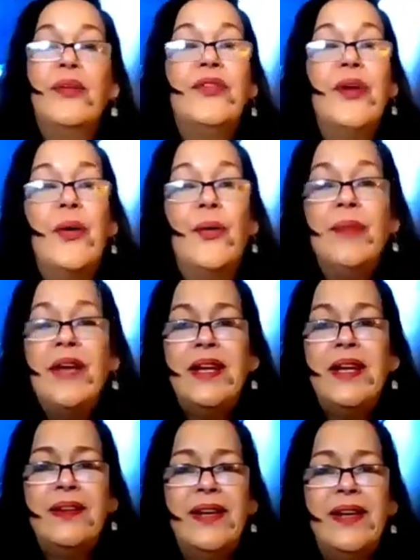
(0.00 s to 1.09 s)
So
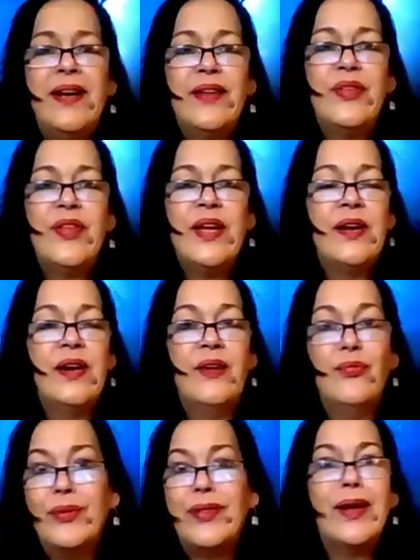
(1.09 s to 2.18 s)
immediately I think
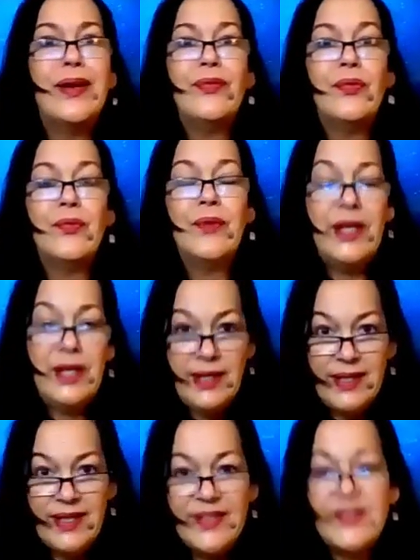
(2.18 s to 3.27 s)
of, without even
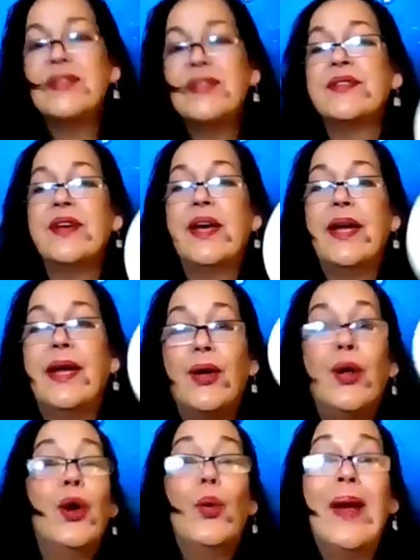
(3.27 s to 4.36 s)
reading this, it's like,
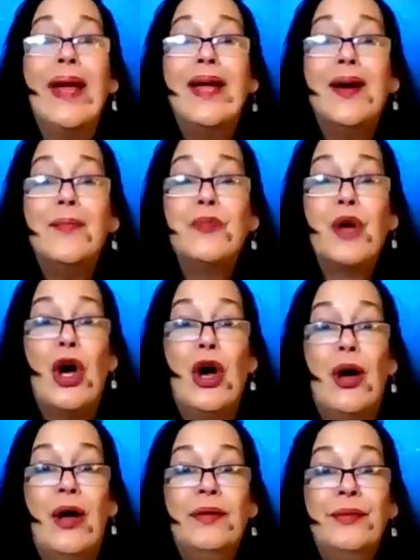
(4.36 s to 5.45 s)
wake up
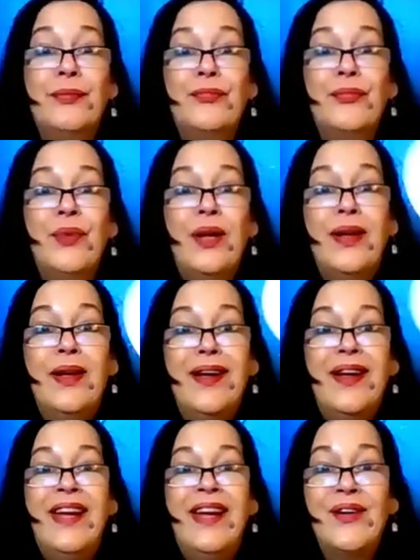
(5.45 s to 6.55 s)
call,
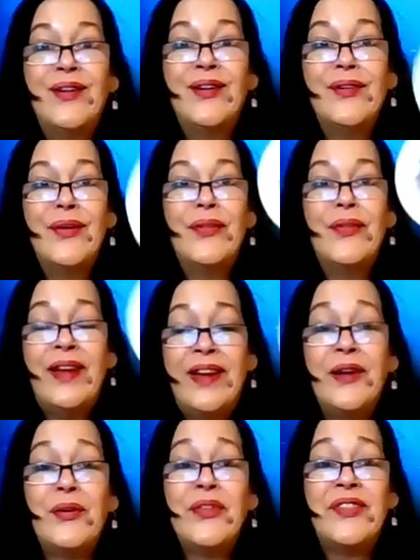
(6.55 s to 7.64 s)
hear
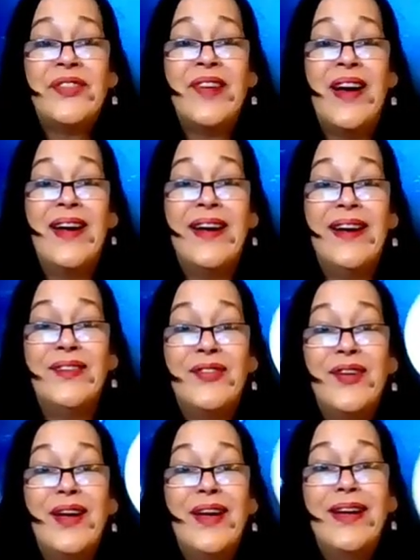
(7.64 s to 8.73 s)
the
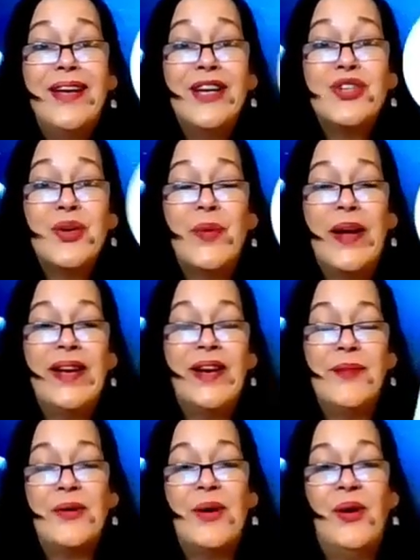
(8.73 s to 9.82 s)
signs, get your
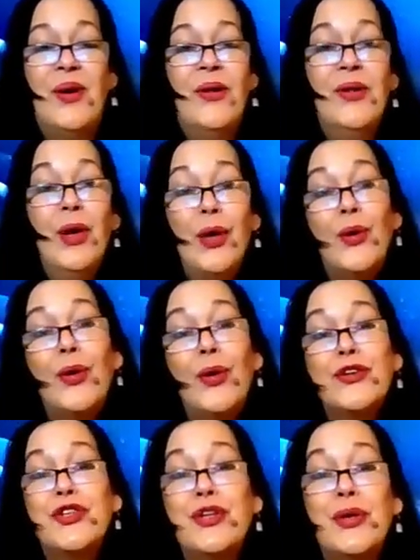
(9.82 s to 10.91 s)
wake up call.
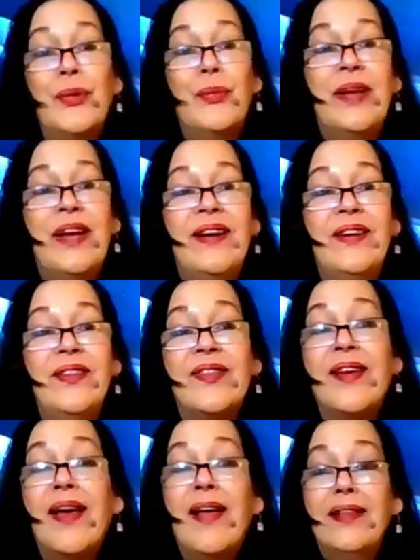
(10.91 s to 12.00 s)
Horseshoe
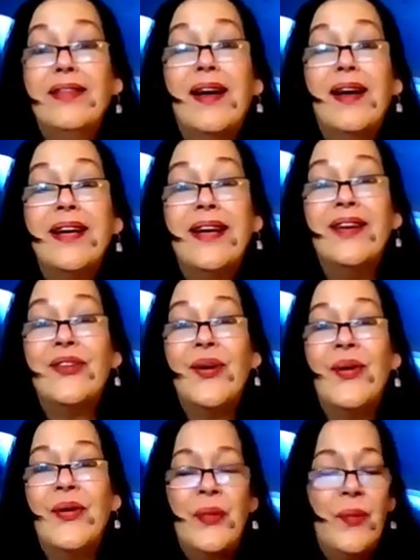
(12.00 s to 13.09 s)
means luck is
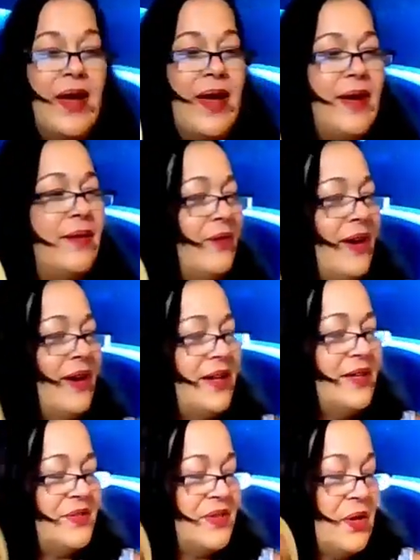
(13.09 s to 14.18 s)
on the way,
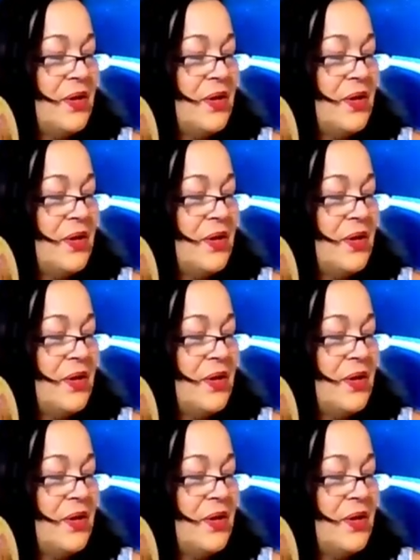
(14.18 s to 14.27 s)
right?